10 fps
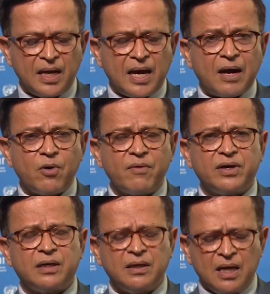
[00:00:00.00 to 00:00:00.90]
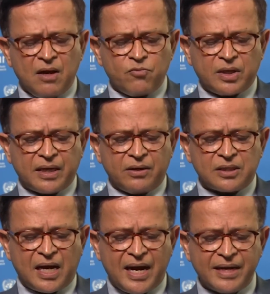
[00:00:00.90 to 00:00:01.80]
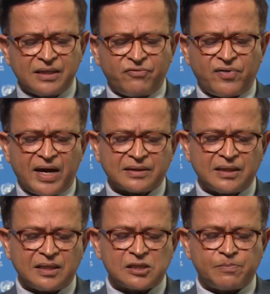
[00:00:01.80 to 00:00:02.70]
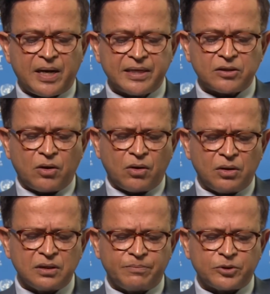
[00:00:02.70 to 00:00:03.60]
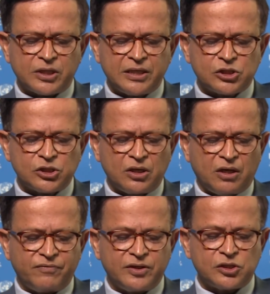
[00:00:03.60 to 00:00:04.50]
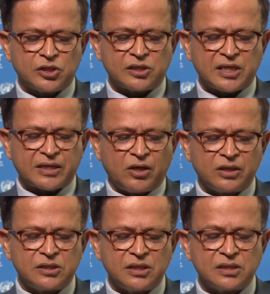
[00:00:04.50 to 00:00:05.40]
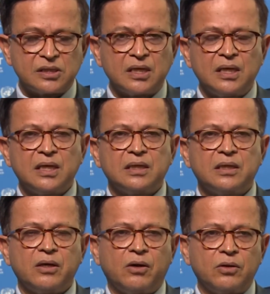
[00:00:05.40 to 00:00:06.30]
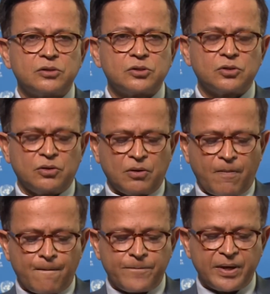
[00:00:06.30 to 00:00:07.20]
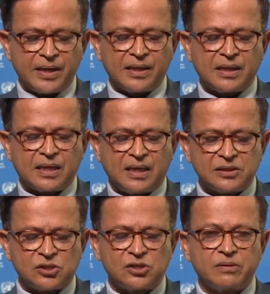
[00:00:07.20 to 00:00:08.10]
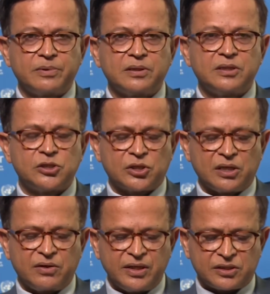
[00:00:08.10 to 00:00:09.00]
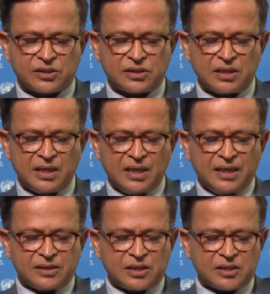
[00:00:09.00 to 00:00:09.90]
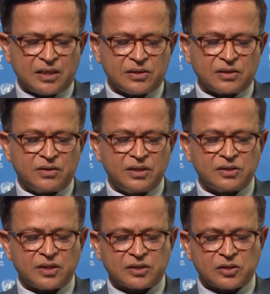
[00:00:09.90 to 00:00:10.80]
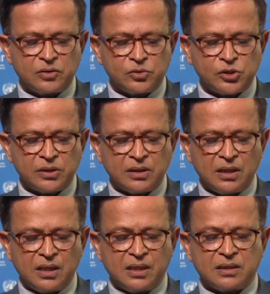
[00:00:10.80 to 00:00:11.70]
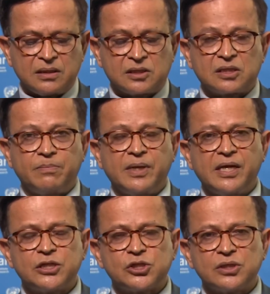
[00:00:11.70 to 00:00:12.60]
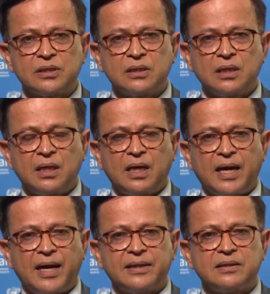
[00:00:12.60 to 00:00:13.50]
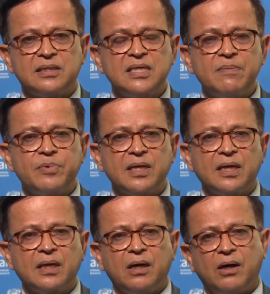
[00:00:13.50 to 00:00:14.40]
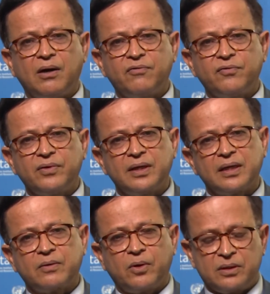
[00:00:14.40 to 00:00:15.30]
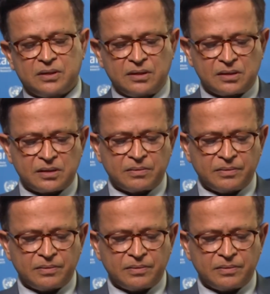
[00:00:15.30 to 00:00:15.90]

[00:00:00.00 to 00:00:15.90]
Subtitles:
However, we cannot hide the fact that despite all the potential of digital technologies, they also bring considerable digital risks, such as increased exclusion, discrimination, and deepening of inequalities.